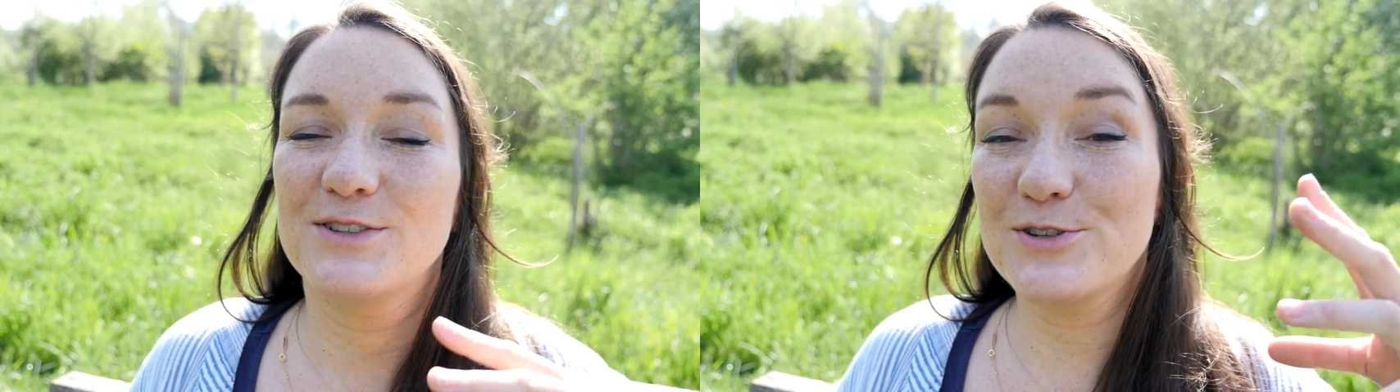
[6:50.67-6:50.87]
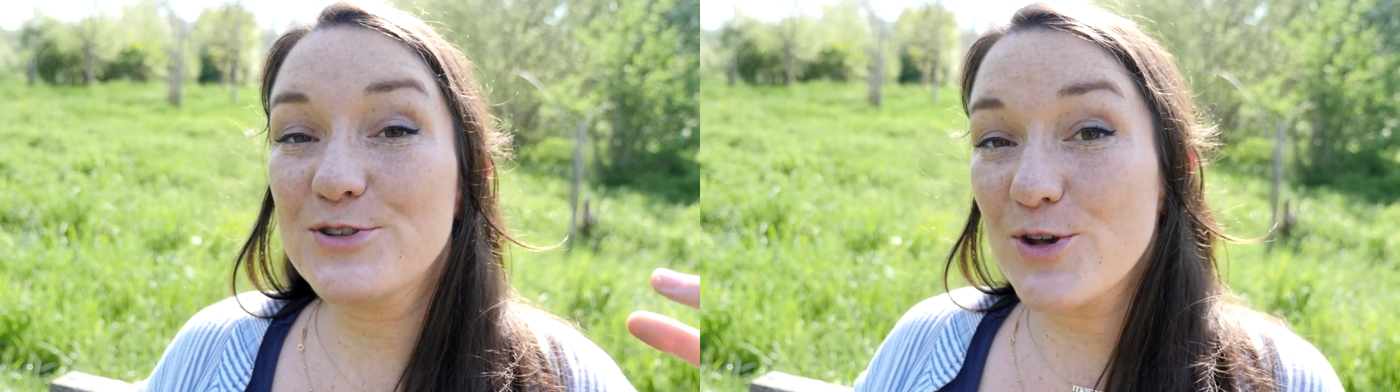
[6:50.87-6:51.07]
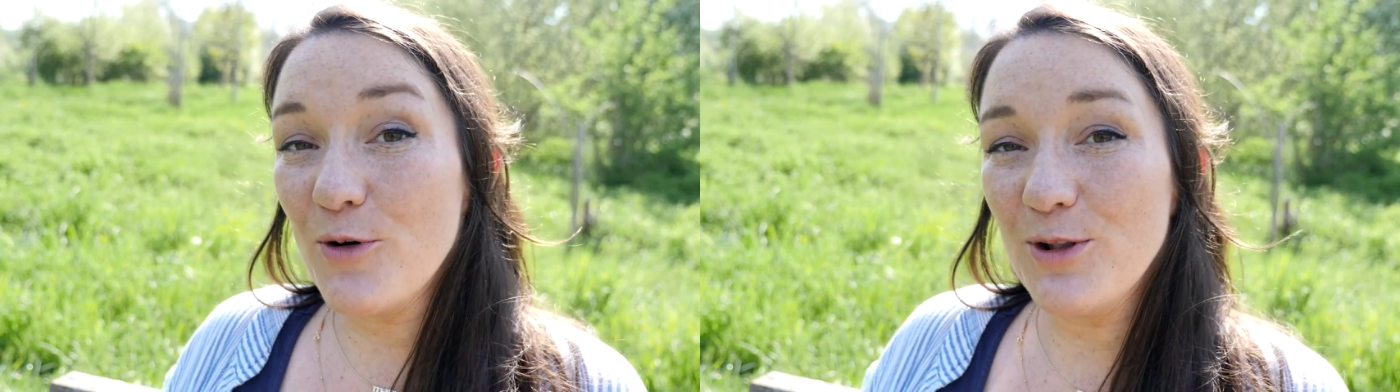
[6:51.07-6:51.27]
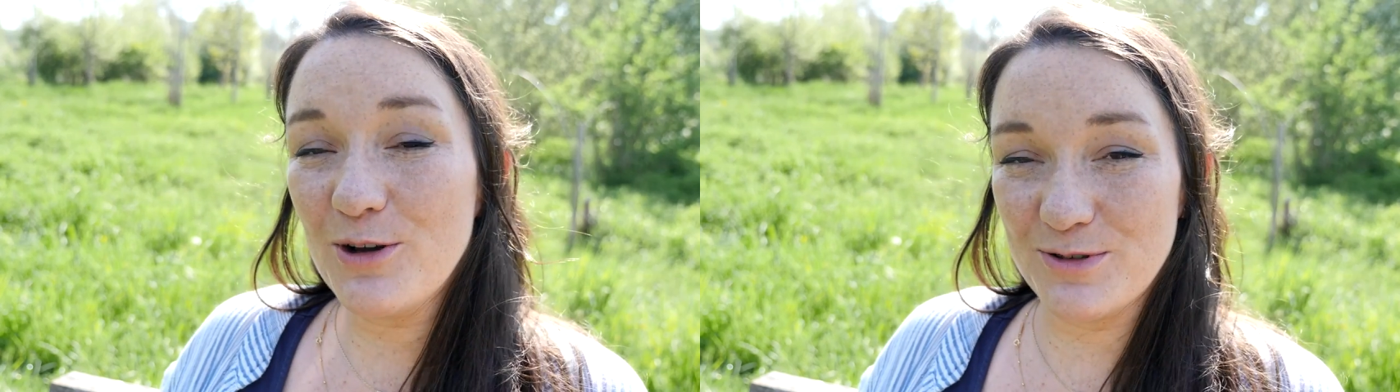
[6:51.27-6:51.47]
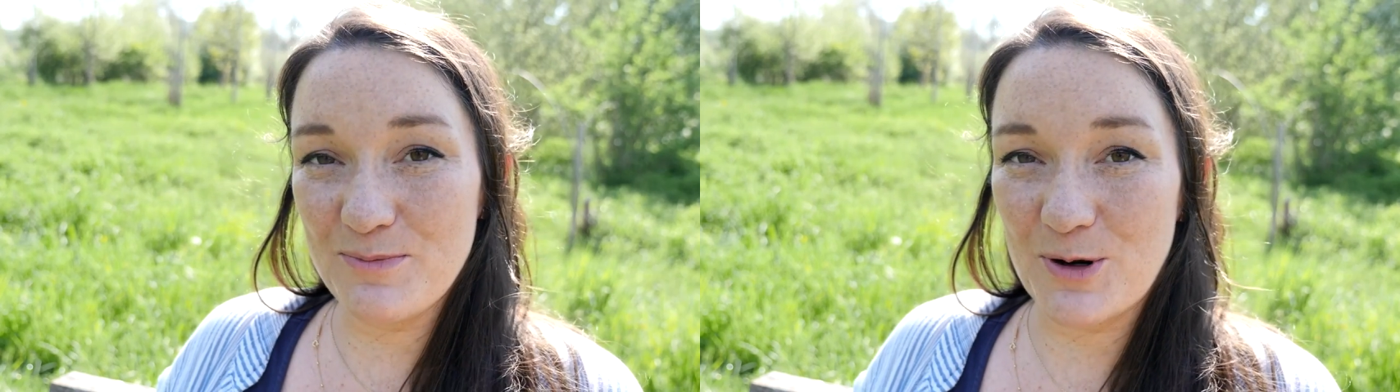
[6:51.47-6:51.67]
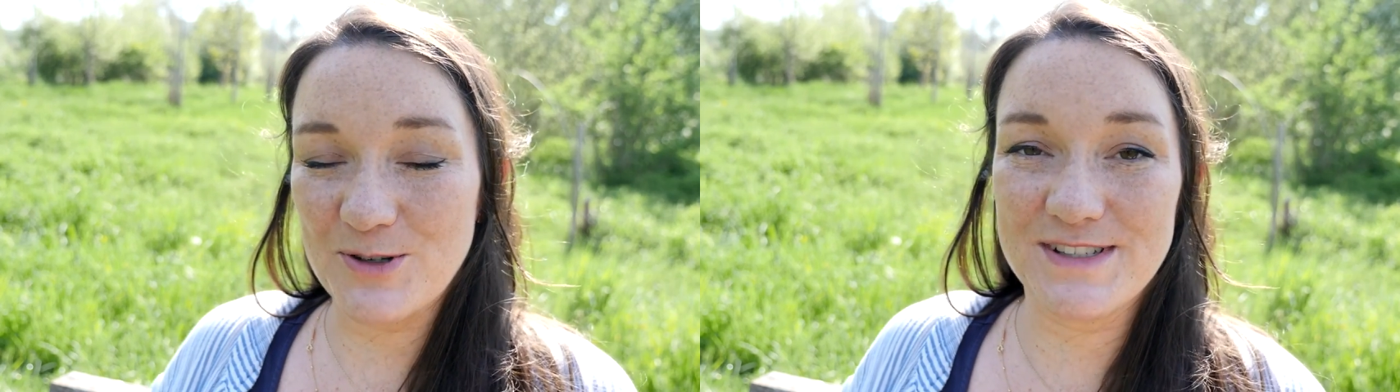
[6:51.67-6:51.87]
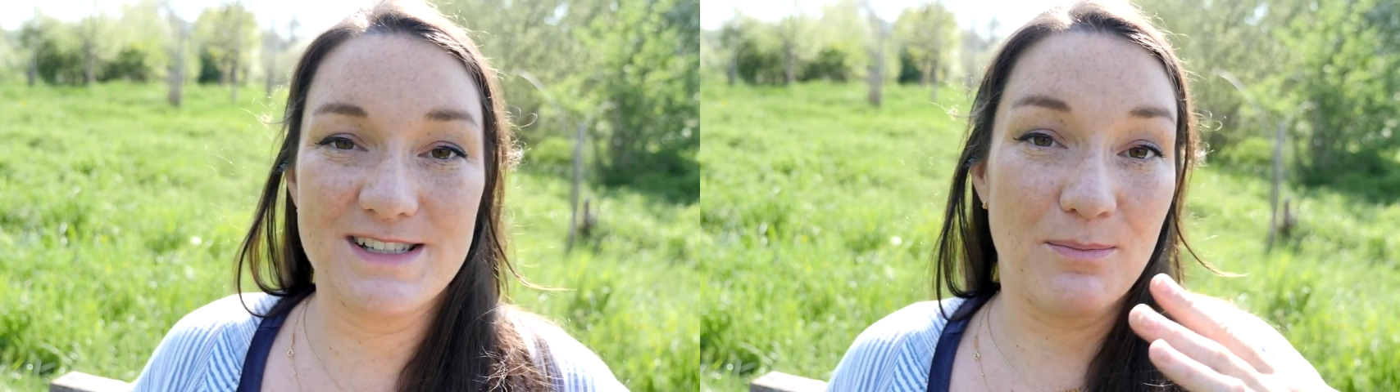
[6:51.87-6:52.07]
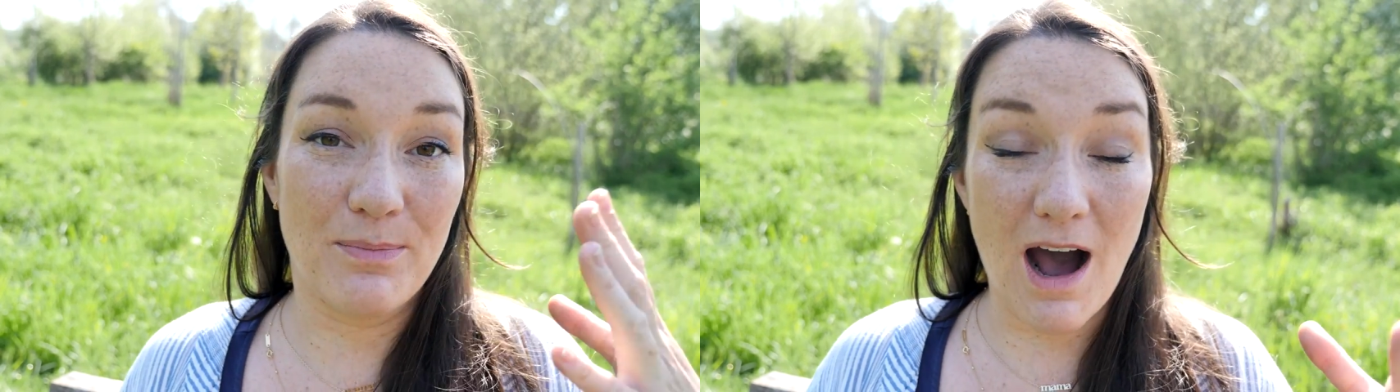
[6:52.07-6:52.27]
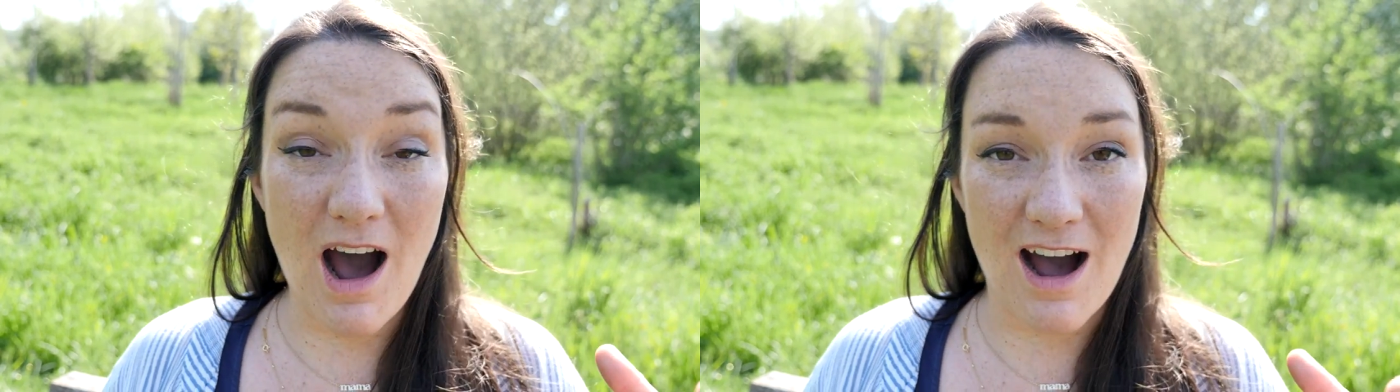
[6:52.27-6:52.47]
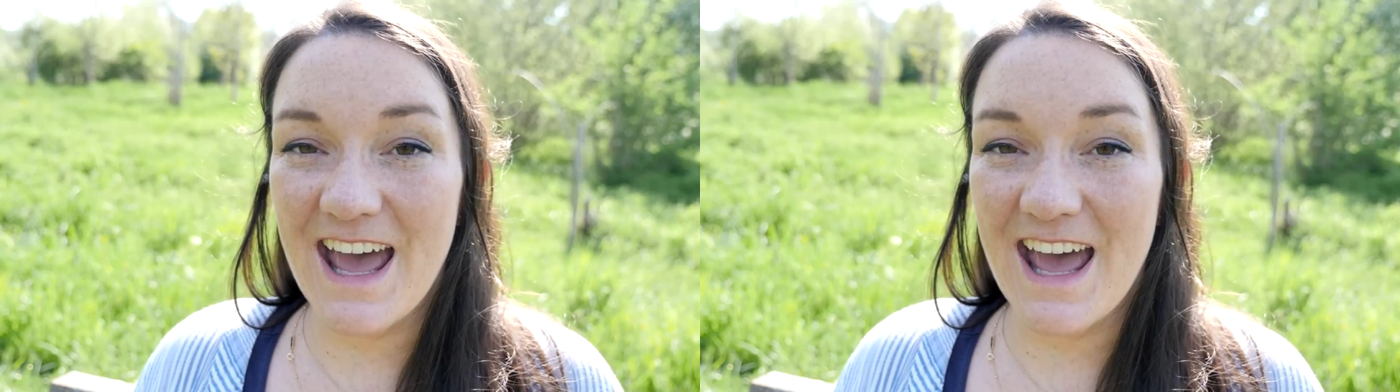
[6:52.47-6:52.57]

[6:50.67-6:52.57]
the soul of a person, the ba,